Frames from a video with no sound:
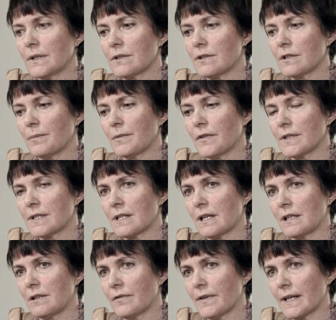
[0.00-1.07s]
some of the
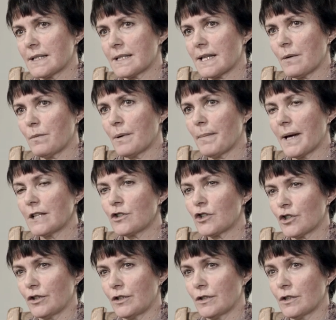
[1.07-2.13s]
side effects that were
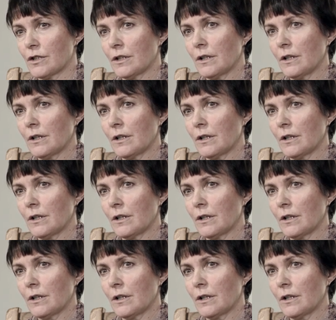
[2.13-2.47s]
mentioned,